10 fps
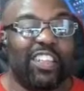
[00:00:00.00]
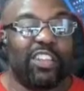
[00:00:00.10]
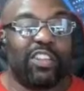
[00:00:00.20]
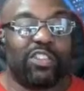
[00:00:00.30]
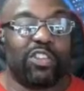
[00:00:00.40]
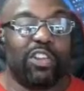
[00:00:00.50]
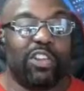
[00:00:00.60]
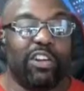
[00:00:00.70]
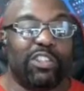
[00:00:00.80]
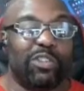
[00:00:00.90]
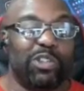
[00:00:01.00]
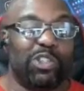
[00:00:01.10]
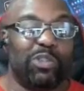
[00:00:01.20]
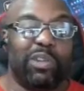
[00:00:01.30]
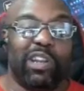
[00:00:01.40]
So, Lawrence, so what
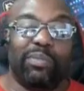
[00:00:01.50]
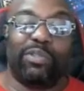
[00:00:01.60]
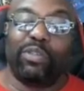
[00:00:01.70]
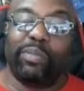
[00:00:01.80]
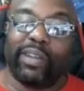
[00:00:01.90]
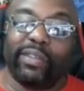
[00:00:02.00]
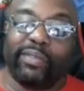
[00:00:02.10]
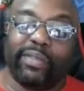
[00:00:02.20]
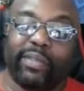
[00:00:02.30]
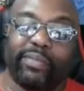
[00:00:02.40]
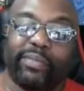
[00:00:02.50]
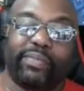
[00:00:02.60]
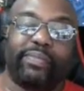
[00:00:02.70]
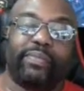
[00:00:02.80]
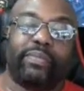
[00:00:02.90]
you been up to, man?
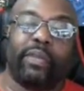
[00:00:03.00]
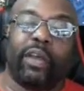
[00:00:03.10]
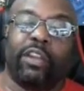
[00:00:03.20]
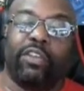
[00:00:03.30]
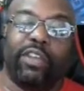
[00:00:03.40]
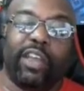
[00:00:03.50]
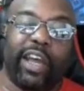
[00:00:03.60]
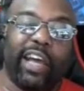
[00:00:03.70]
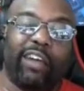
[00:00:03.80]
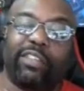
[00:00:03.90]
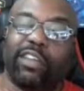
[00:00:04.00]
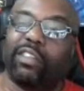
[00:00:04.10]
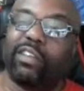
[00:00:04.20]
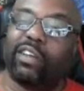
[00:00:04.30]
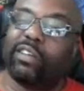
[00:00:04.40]
I know you got out the other day.